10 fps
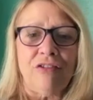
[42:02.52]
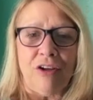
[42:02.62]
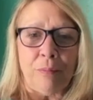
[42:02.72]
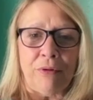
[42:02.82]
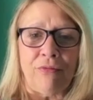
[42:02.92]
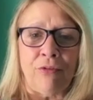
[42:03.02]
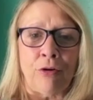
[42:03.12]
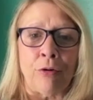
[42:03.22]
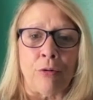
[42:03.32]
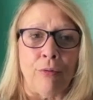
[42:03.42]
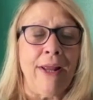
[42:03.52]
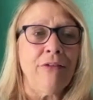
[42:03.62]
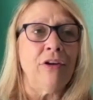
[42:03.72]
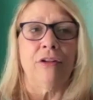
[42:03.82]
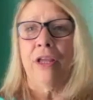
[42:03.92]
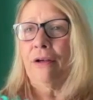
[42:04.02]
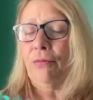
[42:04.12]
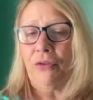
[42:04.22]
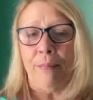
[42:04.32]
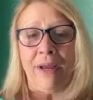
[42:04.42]
deepen for granted, like
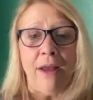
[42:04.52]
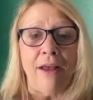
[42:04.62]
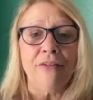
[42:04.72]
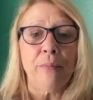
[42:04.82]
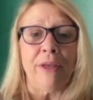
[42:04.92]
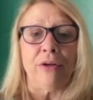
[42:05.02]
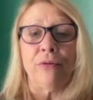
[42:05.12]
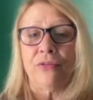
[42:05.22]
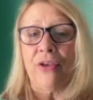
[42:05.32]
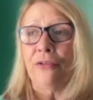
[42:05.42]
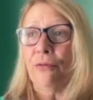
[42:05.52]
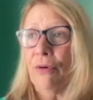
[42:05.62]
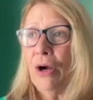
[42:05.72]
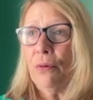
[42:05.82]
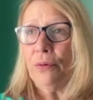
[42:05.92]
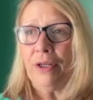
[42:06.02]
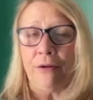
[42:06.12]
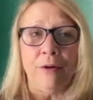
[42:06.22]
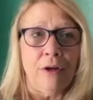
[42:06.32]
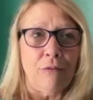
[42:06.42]
with my husband who's on the road,
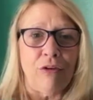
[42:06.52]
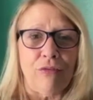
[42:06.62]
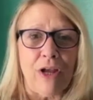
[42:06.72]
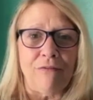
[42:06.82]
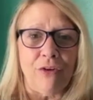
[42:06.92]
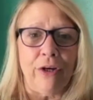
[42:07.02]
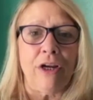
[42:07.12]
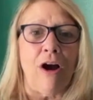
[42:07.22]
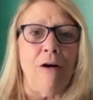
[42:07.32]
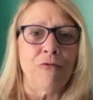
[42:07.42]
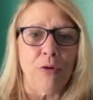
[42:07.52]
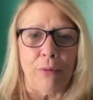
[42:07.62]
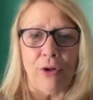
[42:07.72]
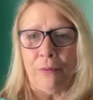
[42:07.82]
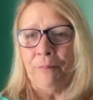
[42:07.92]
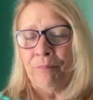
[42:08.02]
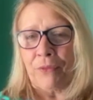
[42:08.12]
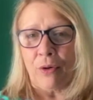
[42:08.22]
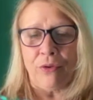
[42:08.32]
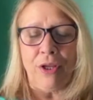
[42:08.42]
and we've gotten very comfortable
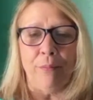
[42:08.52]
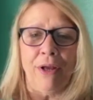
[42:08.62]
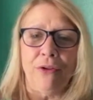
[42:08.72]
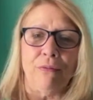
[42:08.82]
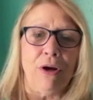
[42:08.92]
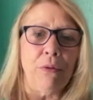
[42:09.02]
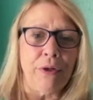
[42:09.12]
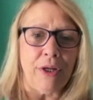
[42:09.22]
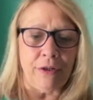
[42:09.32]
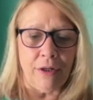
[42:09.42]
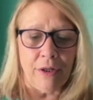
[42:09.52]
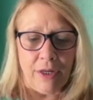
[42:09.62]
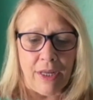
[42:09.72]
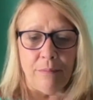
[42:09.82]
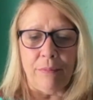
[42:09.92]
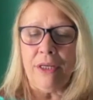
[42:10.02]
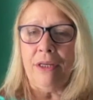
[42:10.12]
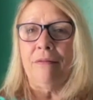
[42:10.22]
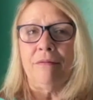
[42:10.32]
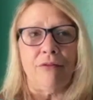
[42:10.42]
with him on the road and
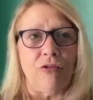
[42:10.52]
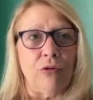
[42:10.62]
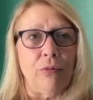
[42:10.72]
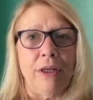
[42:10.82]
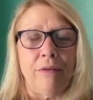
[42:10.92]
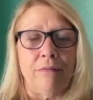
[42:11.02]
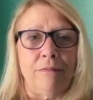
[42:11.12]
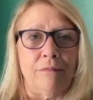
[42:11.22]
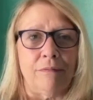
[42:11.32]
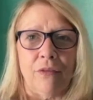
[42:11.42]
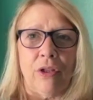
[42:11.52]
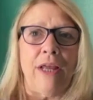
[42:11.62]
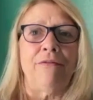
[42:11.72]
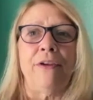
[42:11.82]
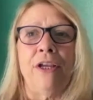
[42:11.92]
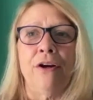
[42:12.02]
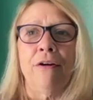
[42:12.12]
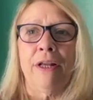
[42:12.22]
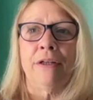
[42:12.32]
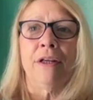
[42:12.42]
me doing life
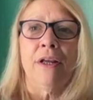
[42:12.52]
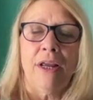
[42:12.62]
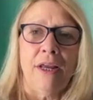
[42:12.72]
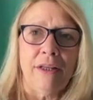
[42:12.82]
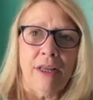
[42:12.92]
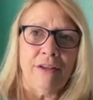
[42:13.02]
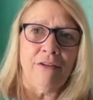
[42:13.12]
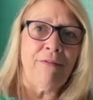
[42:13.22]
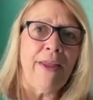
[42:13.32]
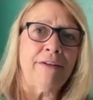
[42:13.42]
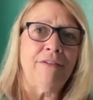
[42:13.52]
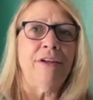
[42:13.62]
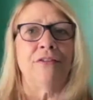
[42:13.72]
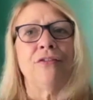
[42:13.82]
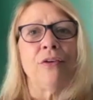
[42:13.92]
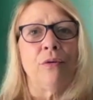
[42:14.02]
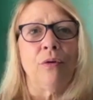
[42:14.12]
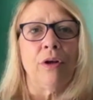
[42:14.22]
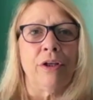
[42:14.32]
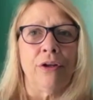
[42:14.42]
here. And the fact is,
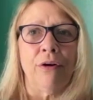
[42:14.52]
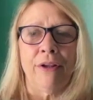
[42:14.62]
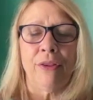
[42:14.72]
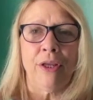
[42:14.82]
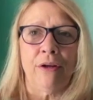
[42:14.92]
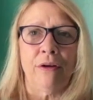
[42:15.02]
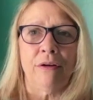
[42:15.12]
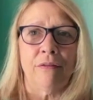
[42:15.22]
I think